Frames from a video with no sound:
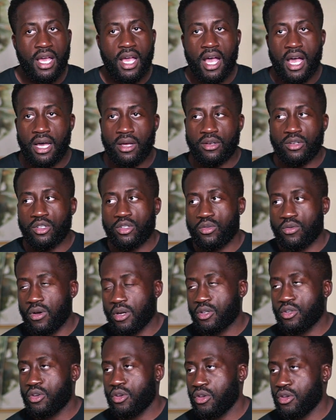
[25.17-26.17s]
how to
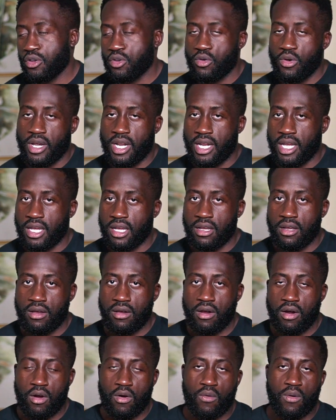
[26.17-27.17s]
structure your training
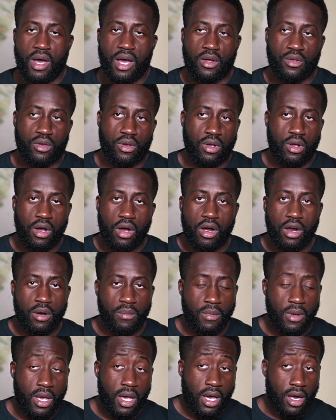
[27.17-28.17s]
around your how
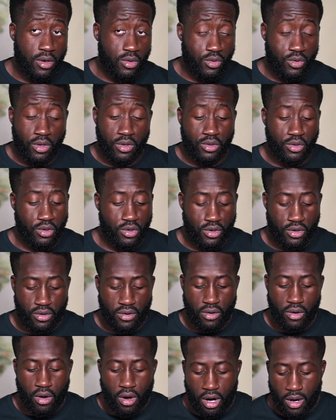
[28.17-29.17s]
to structure your
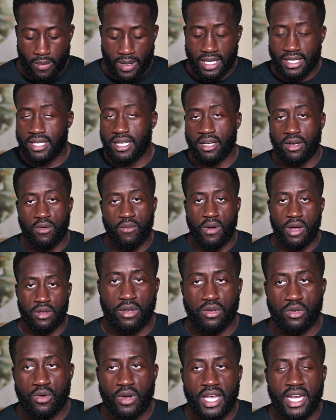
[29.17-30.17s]
carb intake around
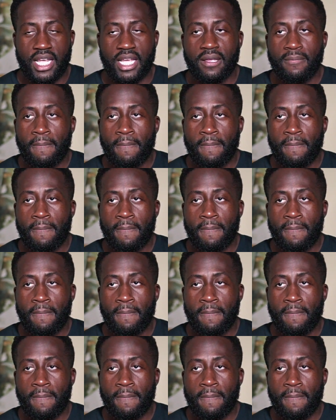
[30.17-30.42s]
your training,